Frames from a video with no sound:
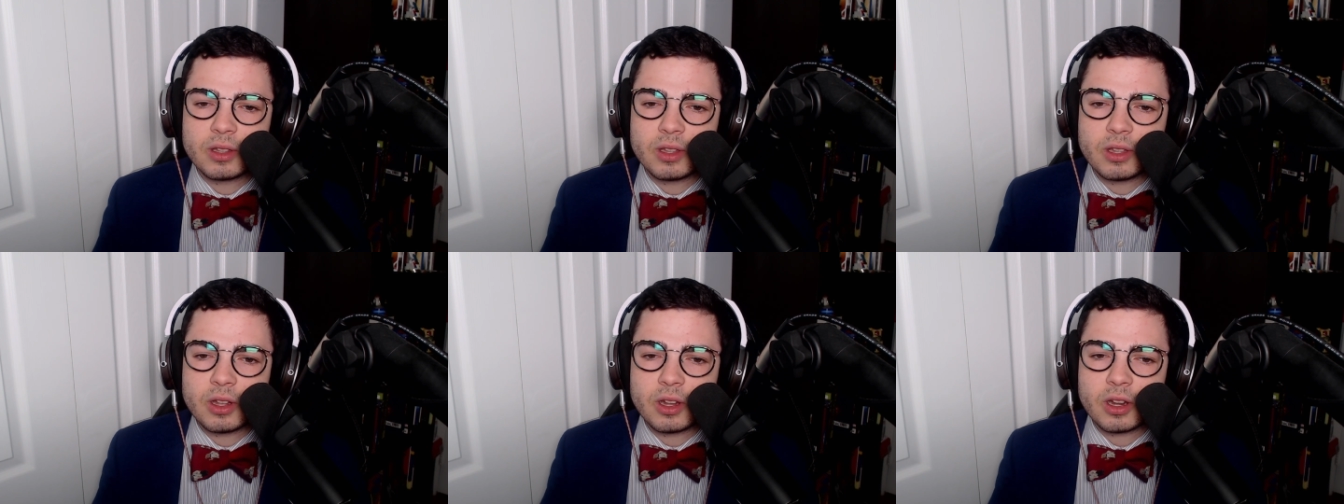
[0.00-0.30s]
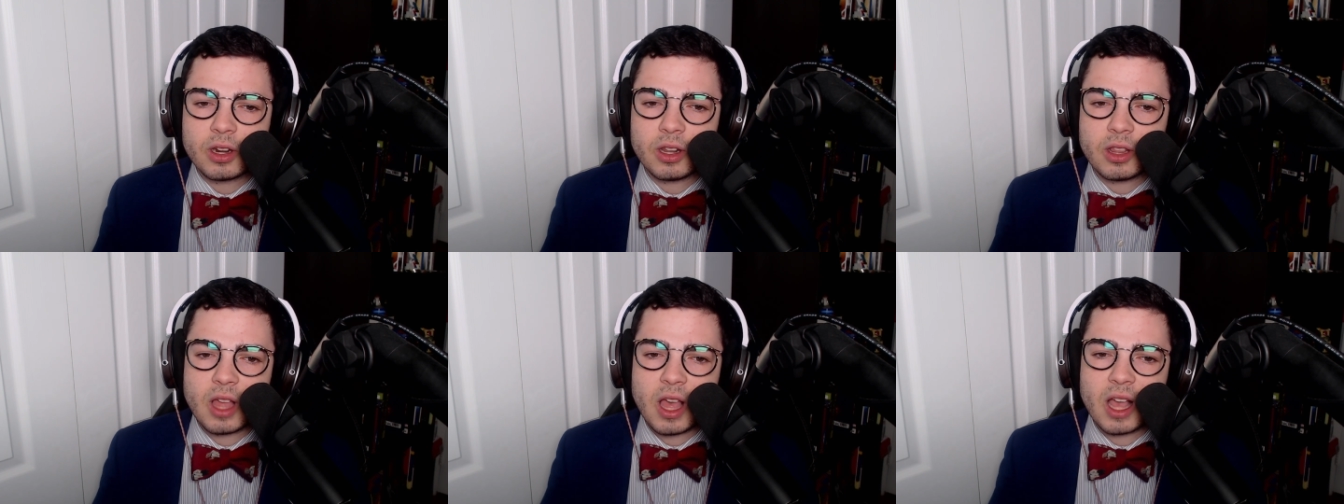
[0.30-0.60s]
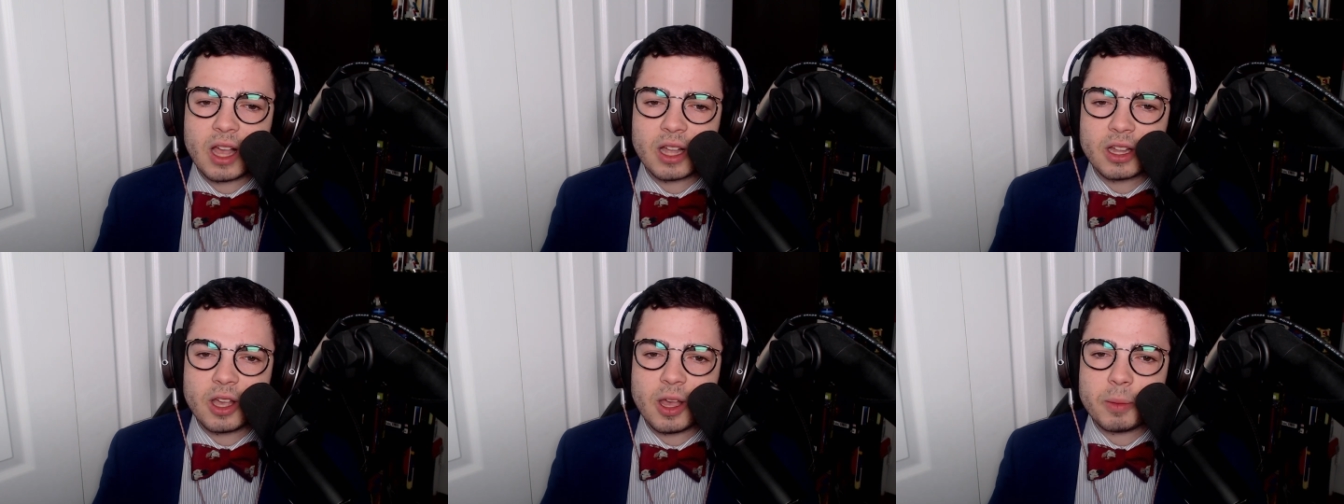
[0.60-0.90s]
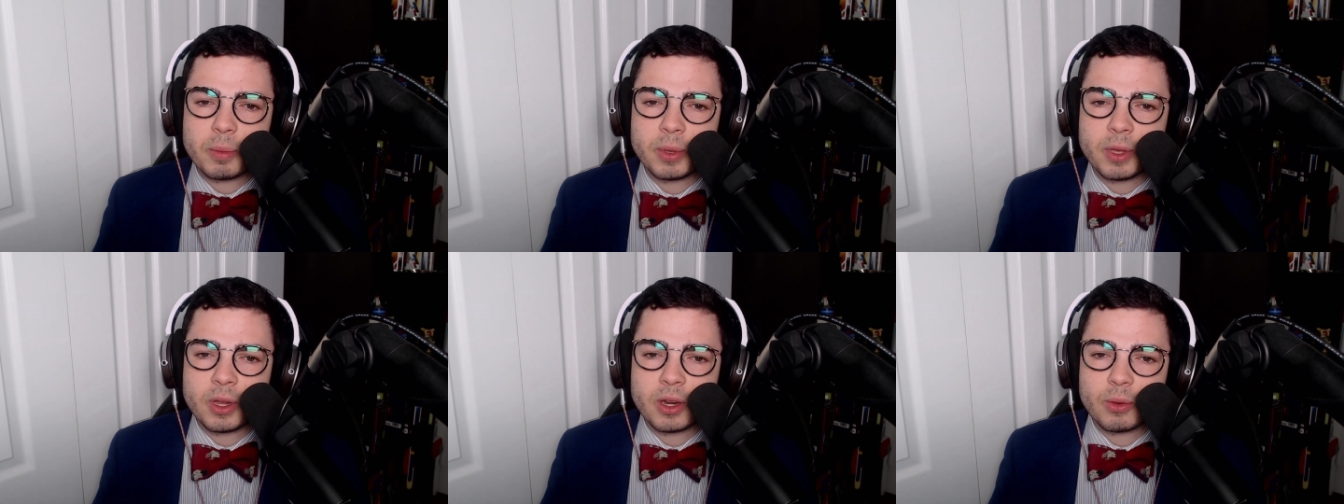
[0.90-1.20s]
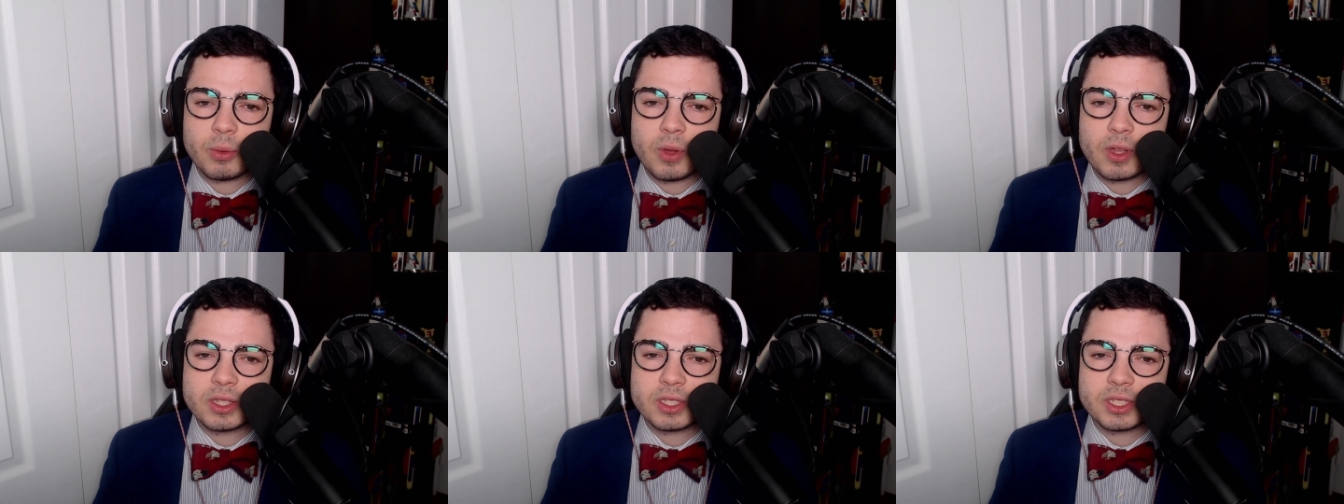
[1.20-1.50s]
Going to lock up here
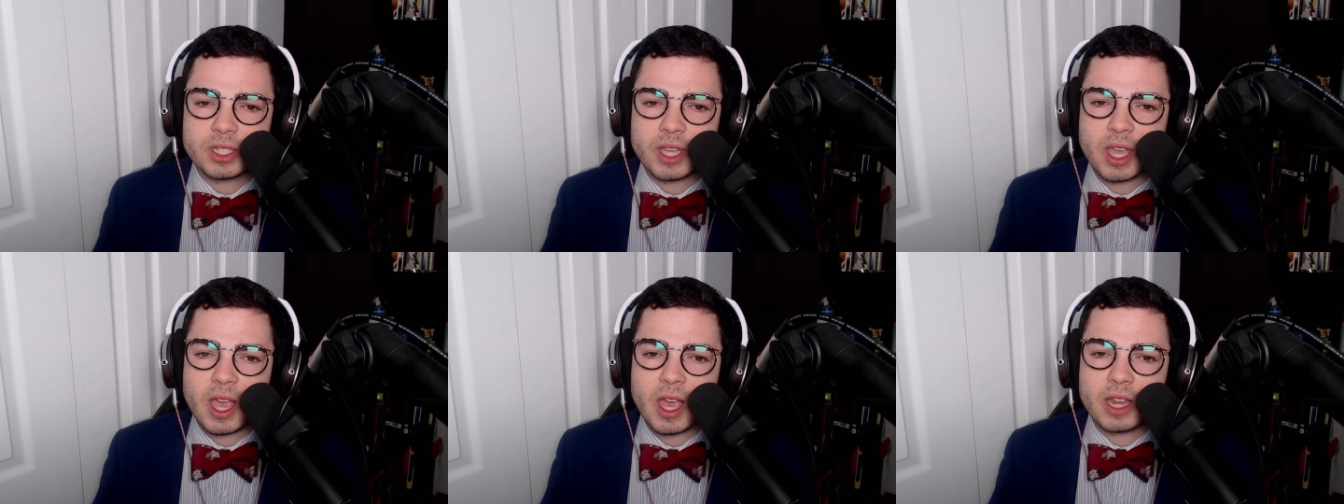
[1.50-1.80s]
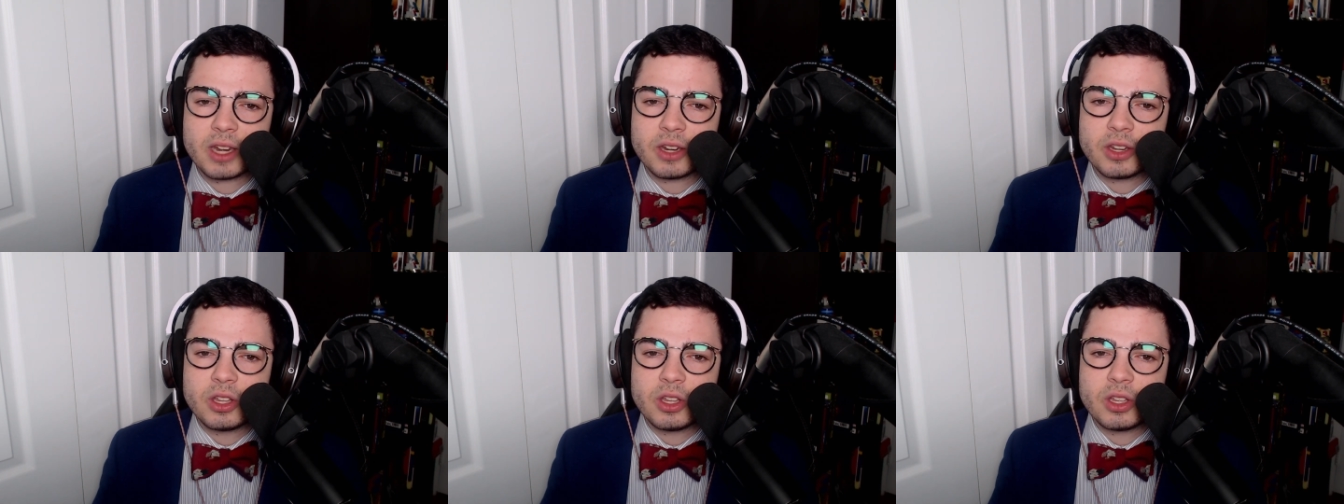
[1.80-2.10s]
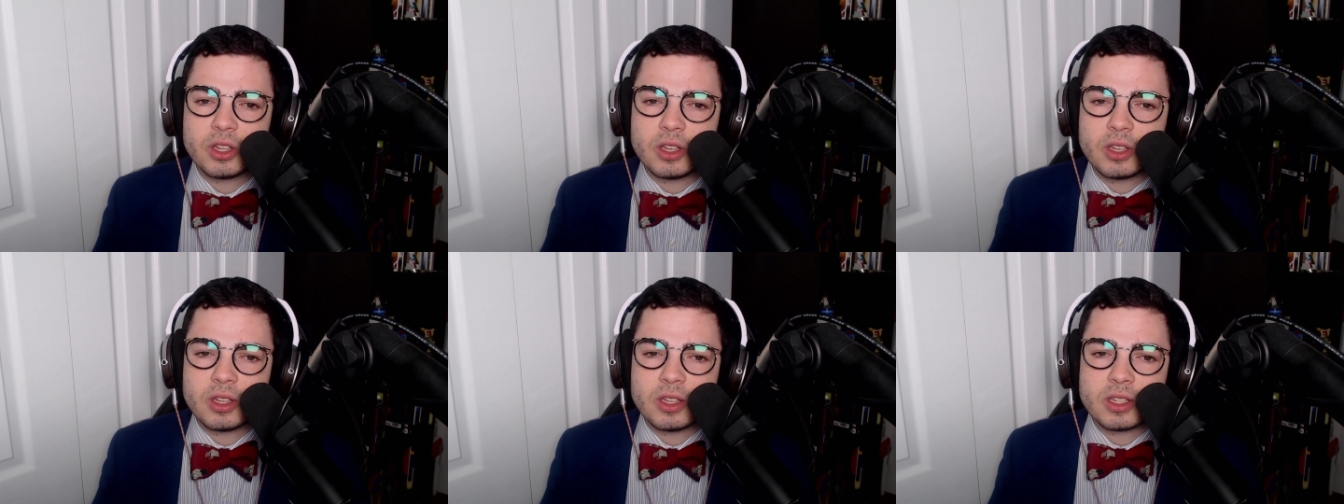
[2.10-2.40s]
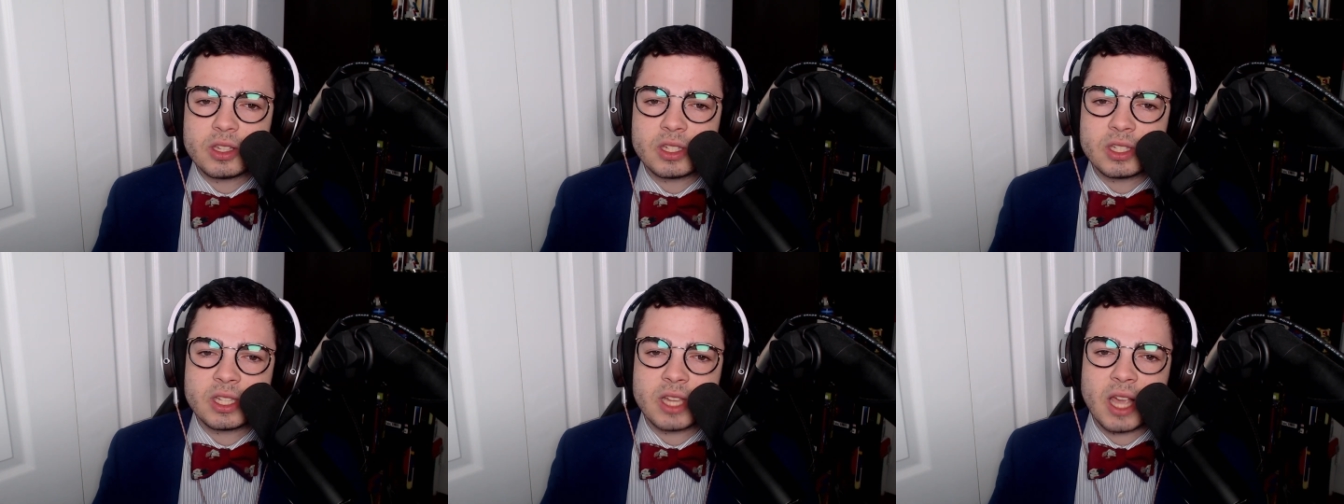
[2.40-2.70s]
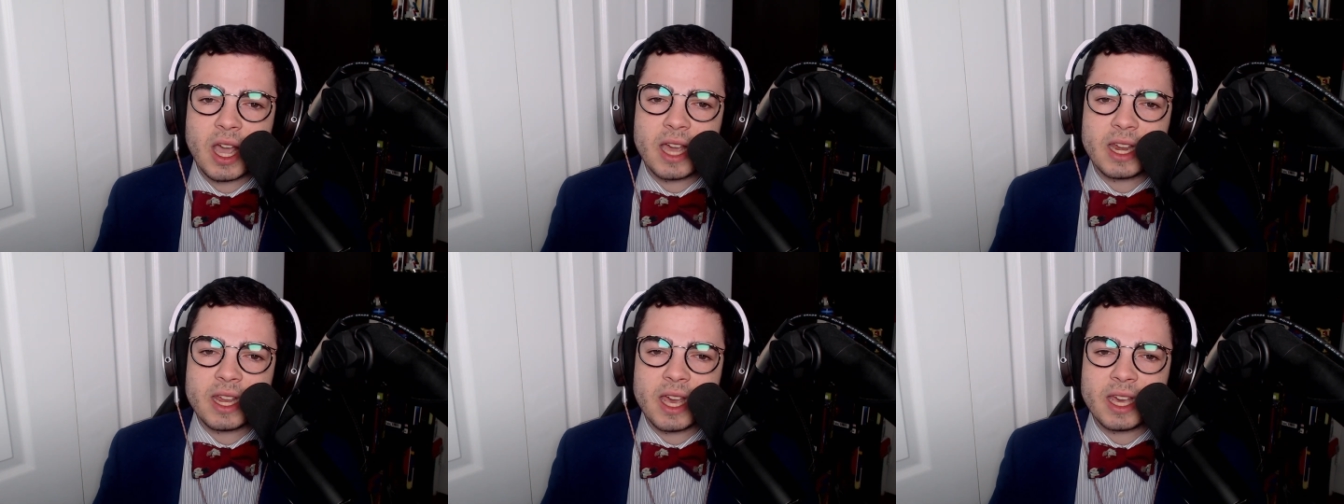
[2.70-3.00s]
once again.
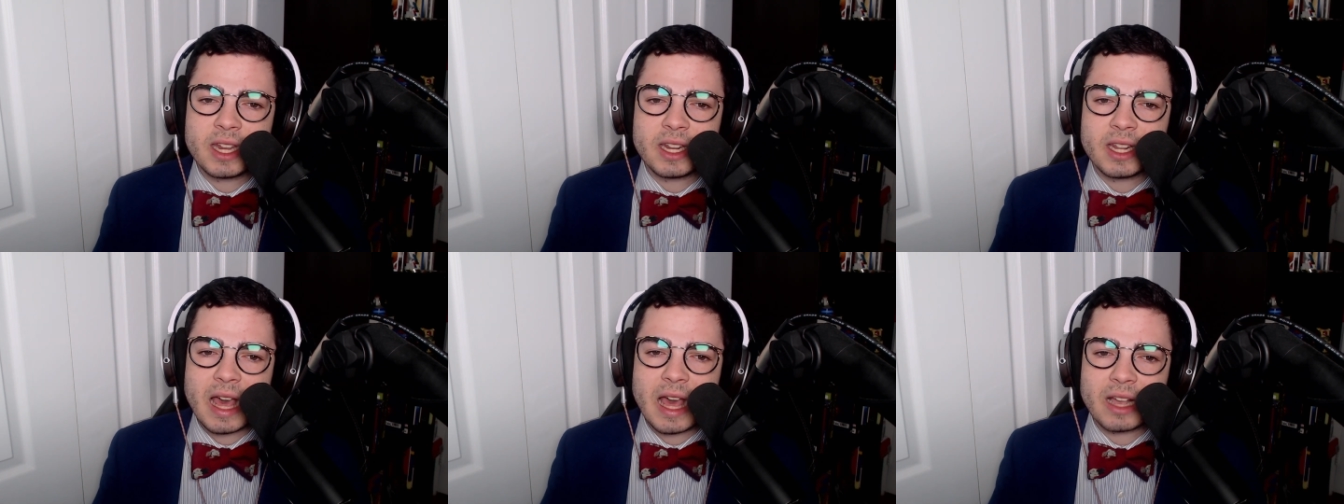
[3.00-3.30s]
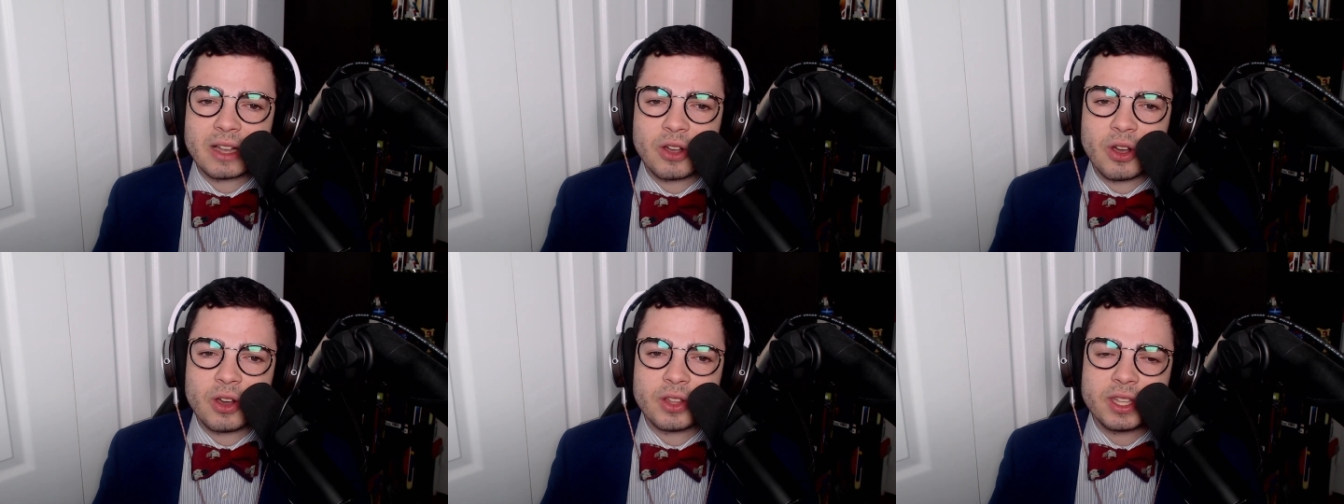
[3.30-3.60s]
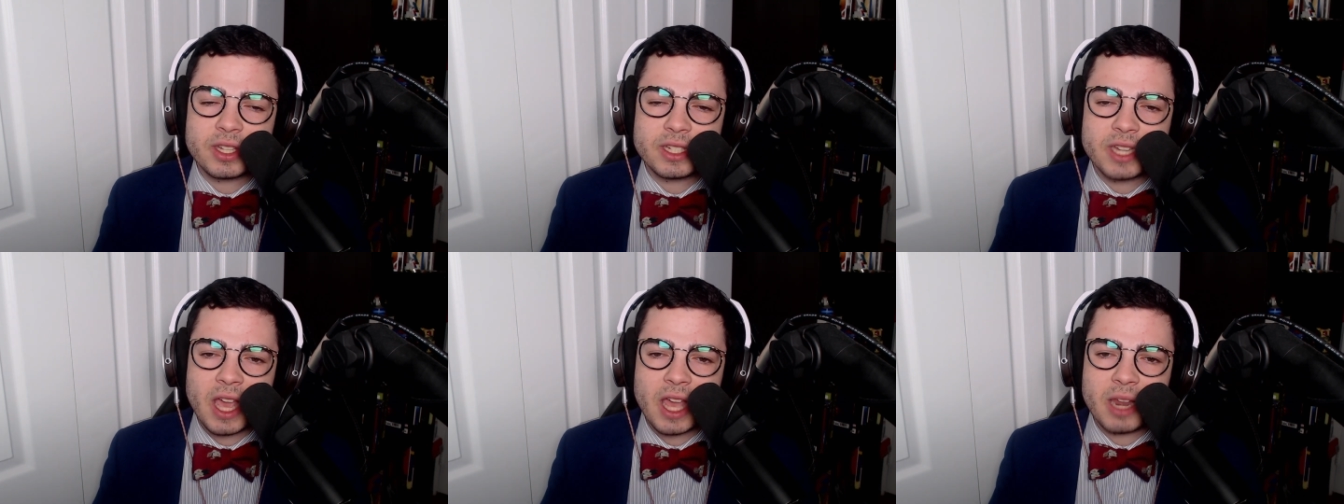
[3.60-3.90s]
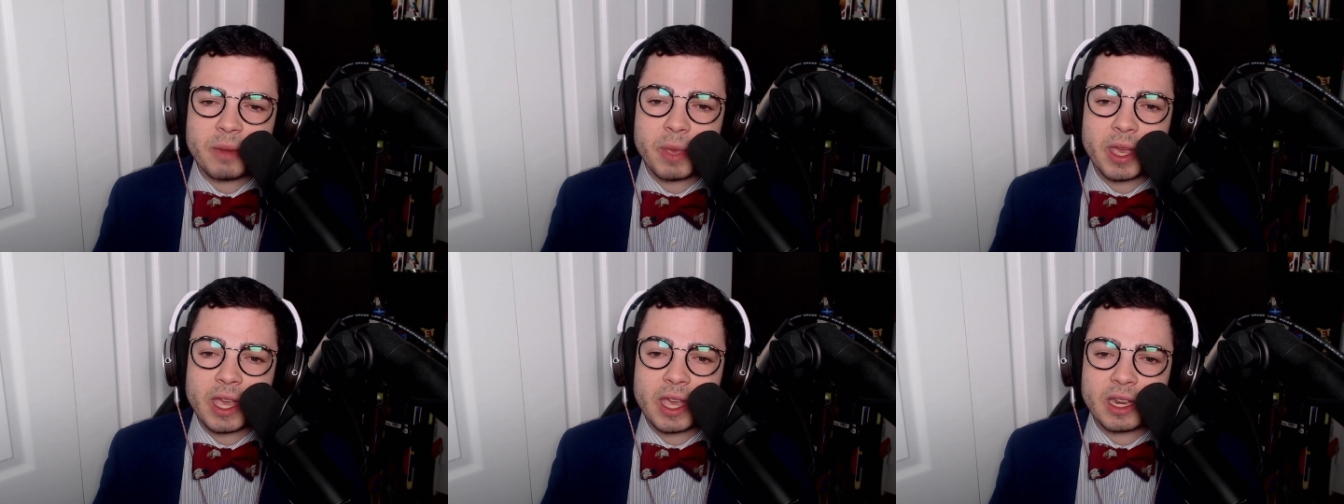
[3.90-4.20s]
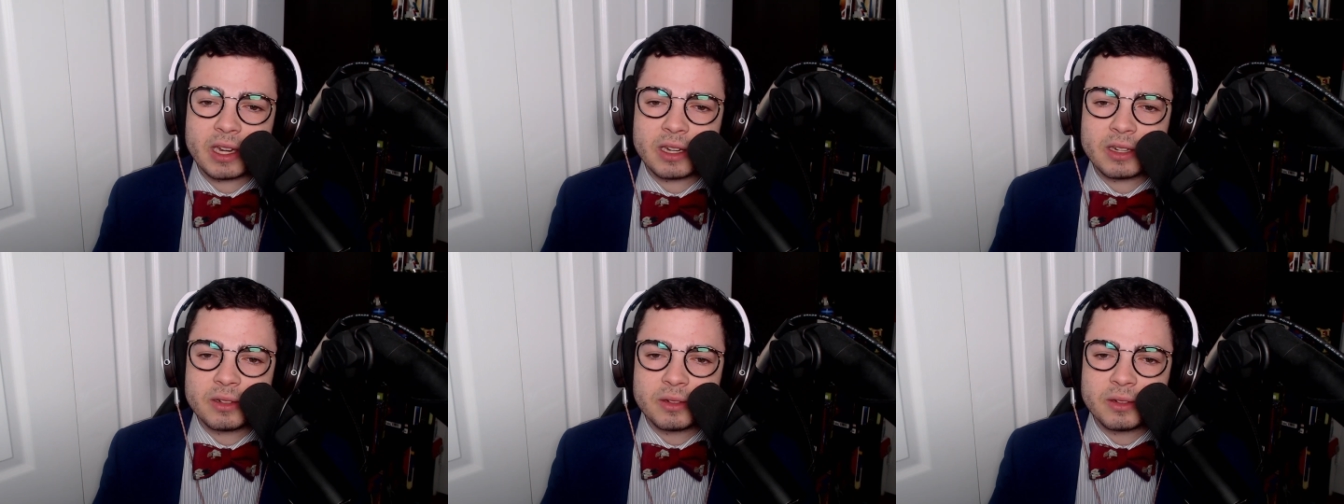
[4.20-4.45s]
Side headlock on the dead man.